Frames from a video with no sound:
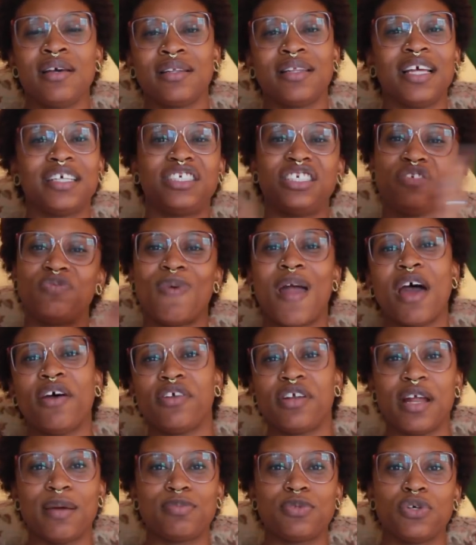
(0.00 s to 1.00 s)
Let's just round
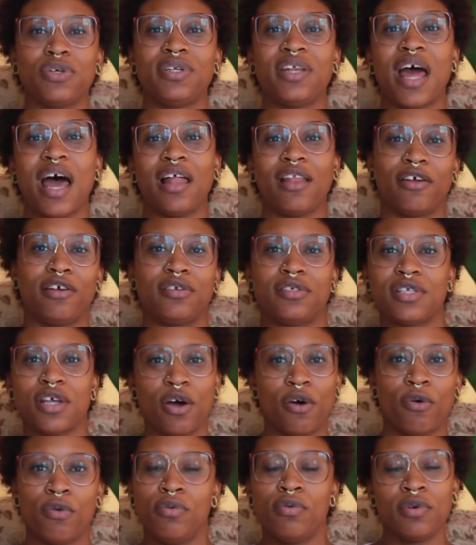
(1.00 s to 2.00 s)
it up to $1
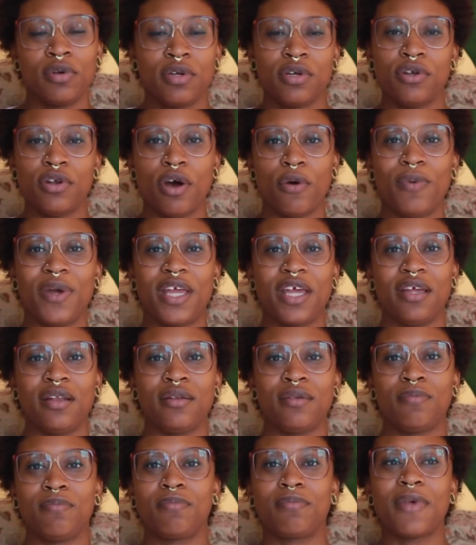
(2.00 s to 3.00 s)
so, we
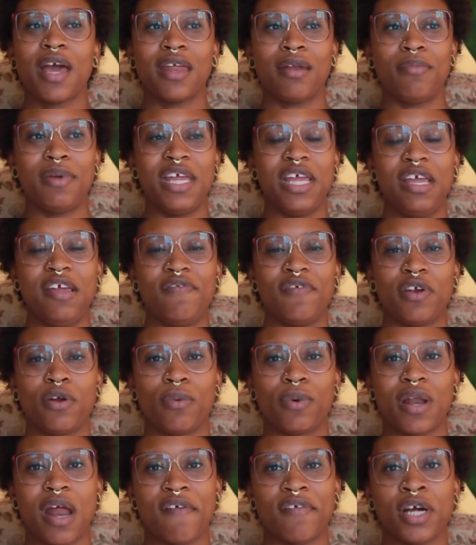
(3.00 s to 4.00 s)
can kind of be even or
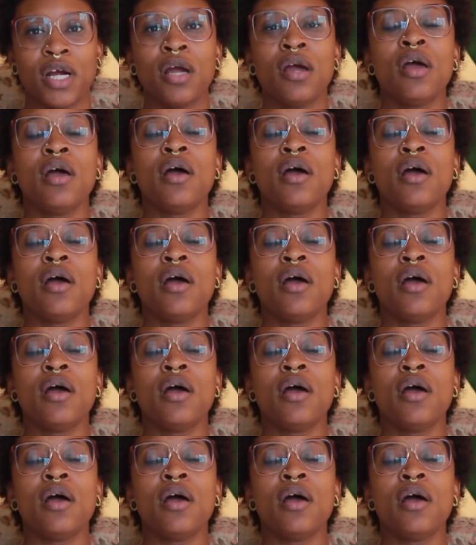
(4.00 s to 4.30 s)
whatever.